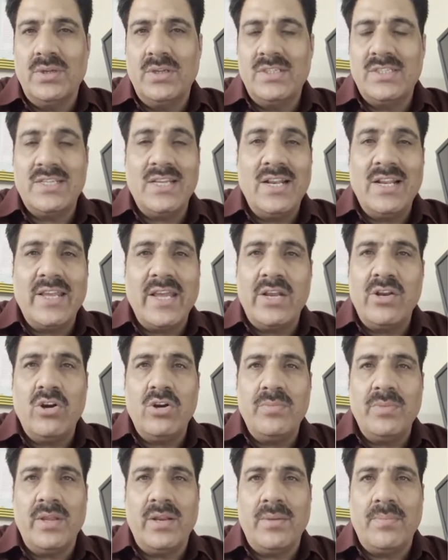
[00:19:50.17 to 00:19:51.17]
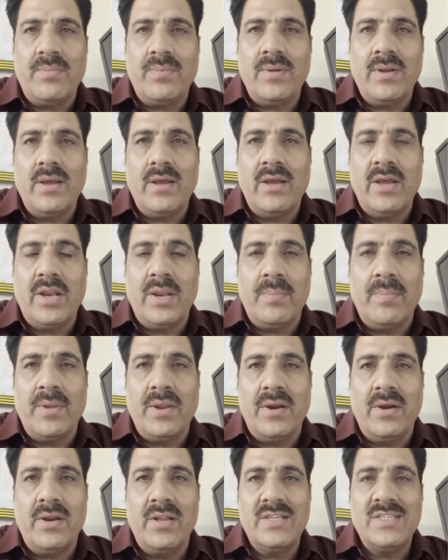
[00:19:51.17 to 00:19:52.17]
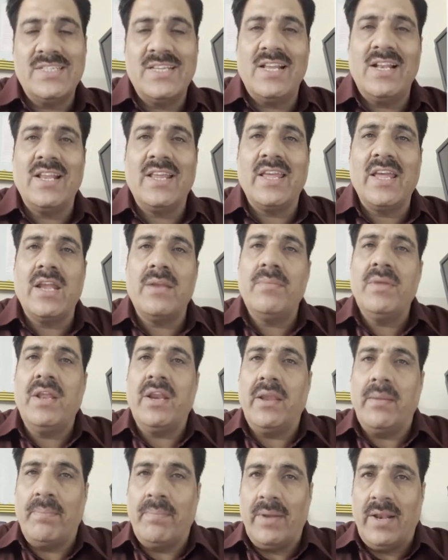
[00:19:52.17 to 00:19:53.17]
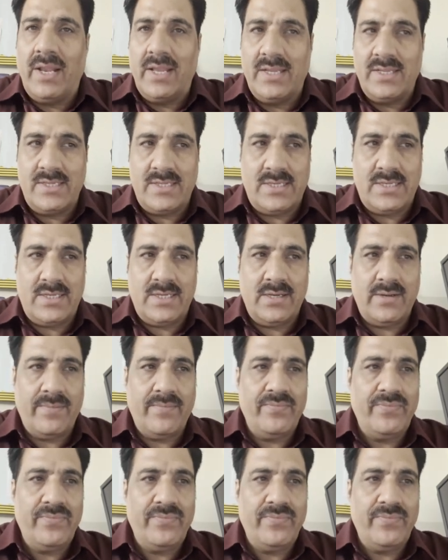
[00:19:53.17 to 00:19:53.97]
Cell cannot be repaired, cell can be replaced.